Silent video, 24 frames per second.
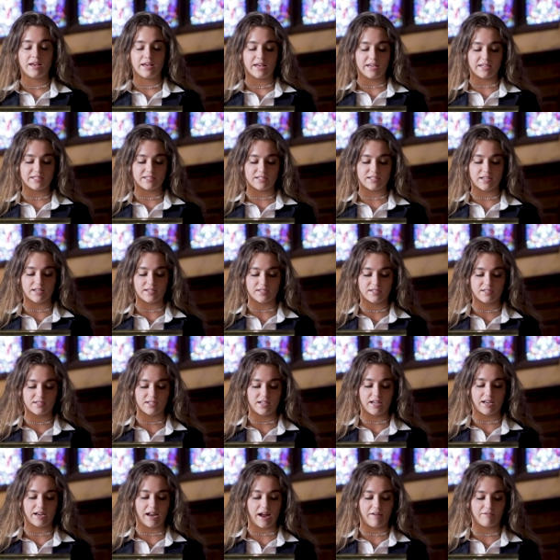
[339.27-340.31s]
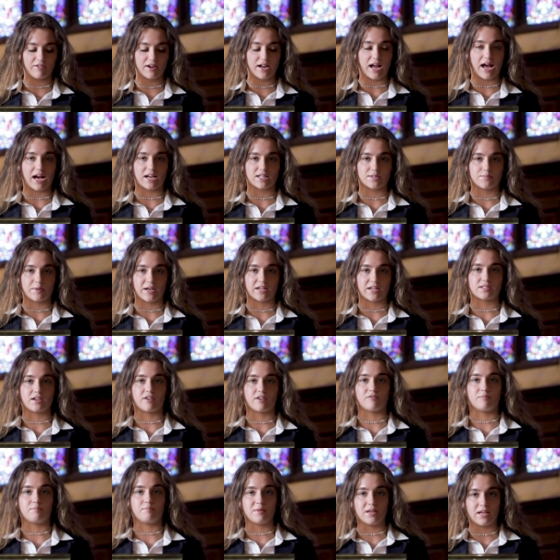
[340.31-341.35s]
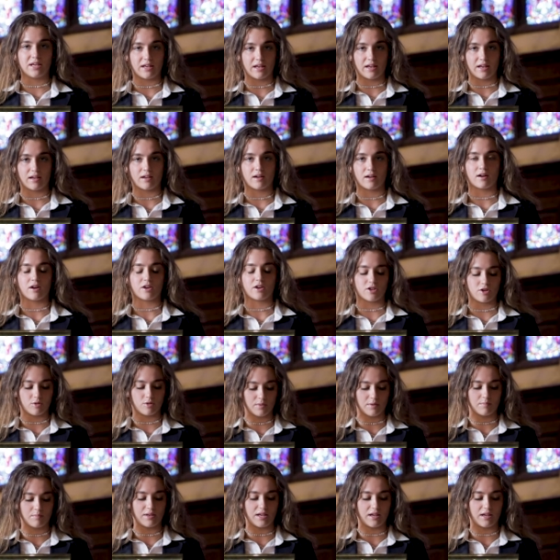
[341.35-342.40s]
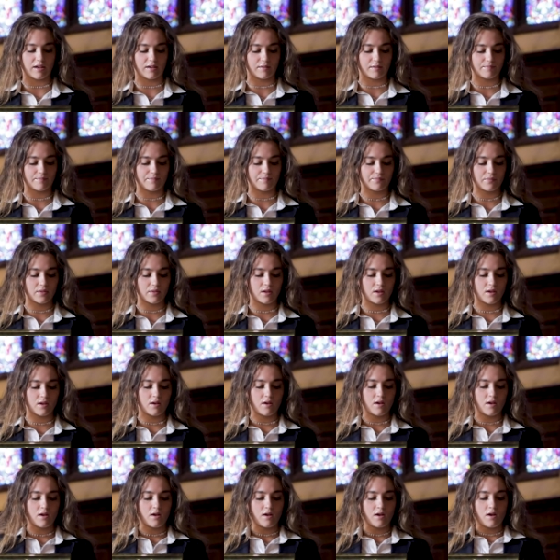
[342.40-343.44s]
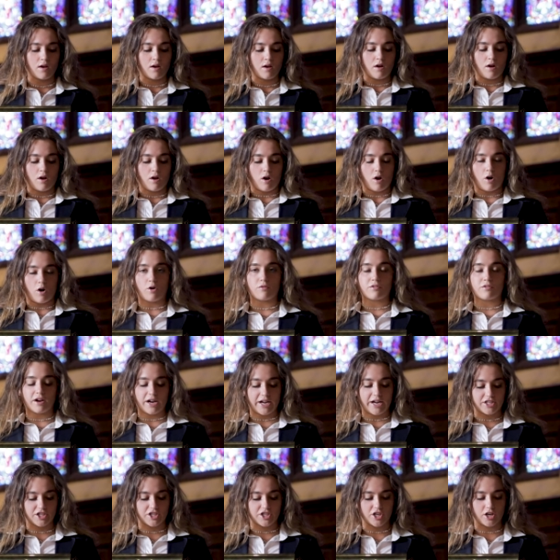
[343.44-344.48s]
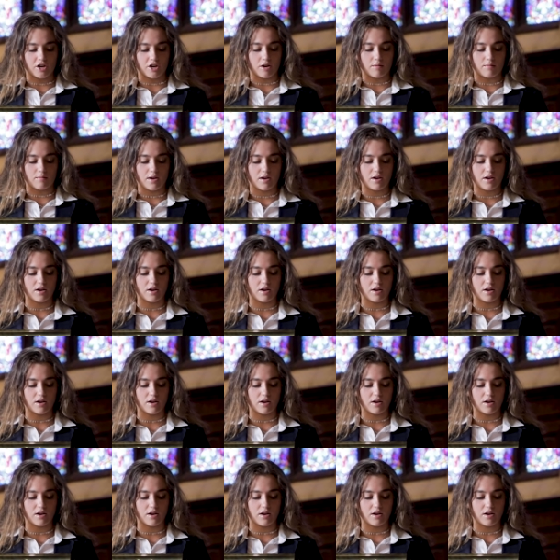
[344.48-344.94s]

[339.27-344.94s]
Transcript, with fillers: exists in every aspect of being a human being. Over each term,